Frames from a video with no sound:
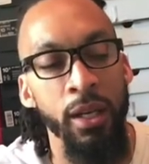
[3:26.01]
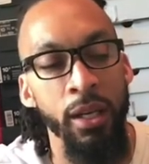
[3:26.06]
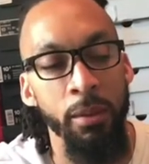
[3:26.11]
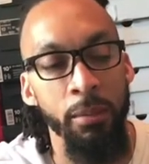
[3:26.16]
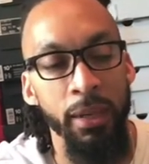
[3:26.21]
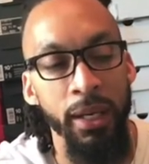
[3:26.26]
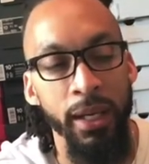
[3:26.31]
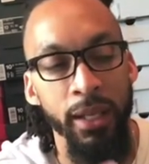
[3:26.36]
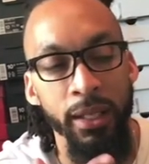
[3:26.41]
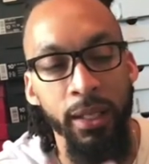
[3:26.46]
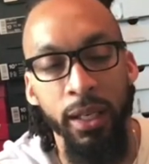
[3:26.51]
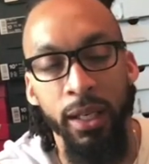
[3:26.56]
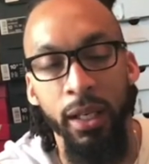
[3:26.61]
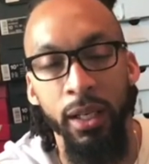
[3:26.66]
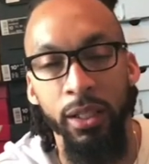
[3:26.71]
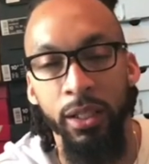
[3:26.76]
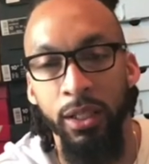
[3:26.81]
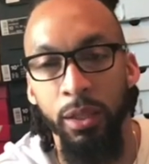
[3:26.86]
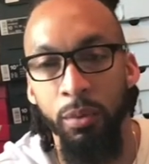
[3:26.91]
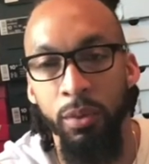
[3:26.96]
But
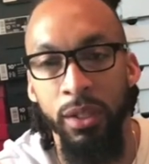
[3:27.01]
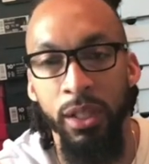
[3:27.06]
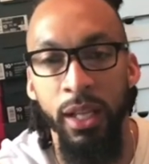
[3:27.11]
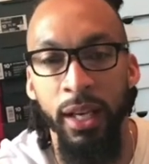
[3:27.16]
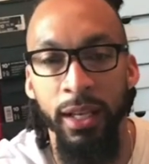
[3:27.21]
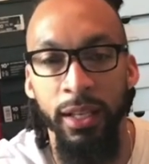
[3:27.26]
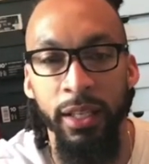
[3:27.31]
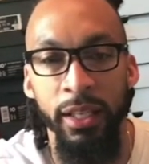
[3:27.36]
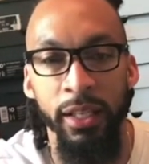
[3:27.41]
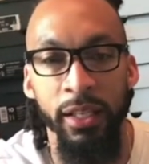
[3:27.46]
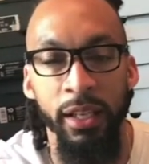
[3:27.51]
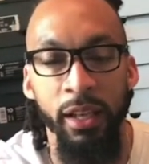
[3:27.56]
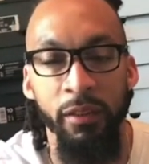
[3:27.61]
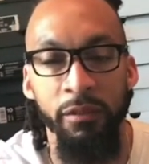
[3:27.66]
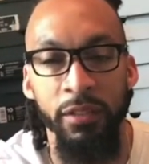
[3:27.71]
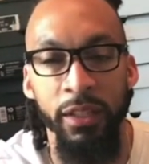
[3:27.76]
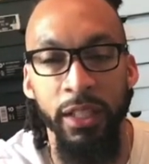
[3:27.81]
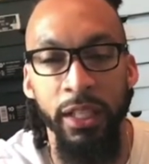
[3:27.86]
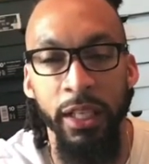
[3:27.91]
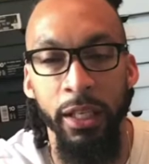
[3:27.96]
she was lucky enough
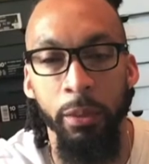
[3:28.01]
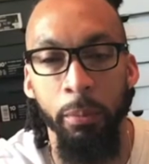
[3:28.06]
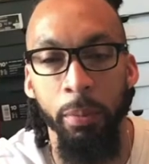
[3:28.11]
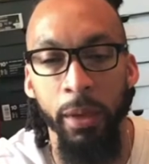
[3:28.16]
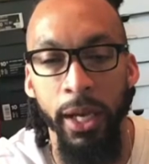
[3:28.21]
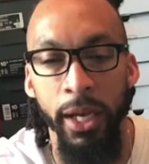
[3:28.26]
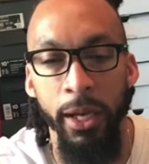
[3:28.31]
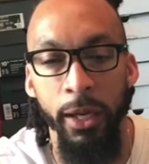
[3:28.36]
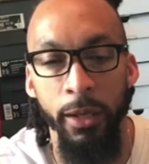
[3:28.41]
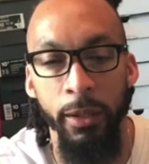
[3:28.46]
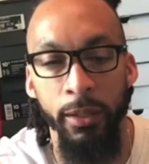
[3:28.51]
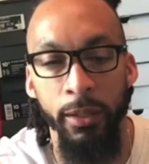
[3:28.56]
to get a pair.